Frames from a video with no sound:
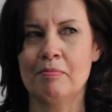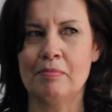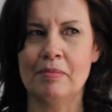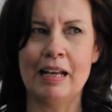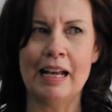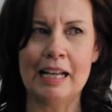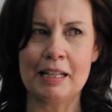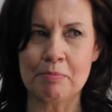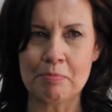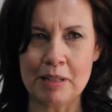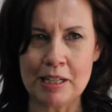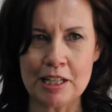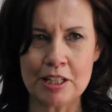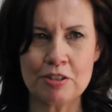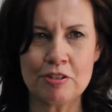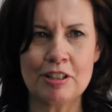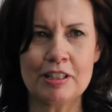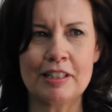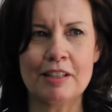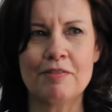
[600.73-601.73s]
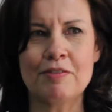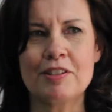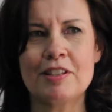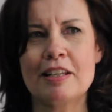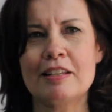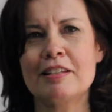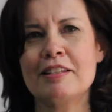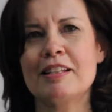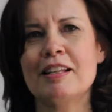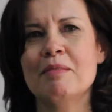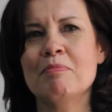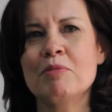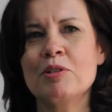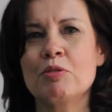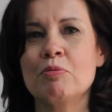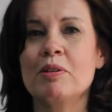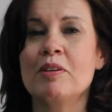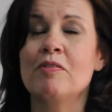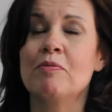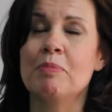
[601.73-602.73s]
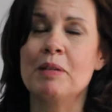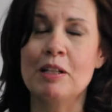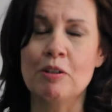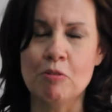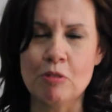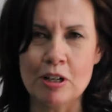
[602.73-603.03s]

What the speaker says: administrative systems. We've been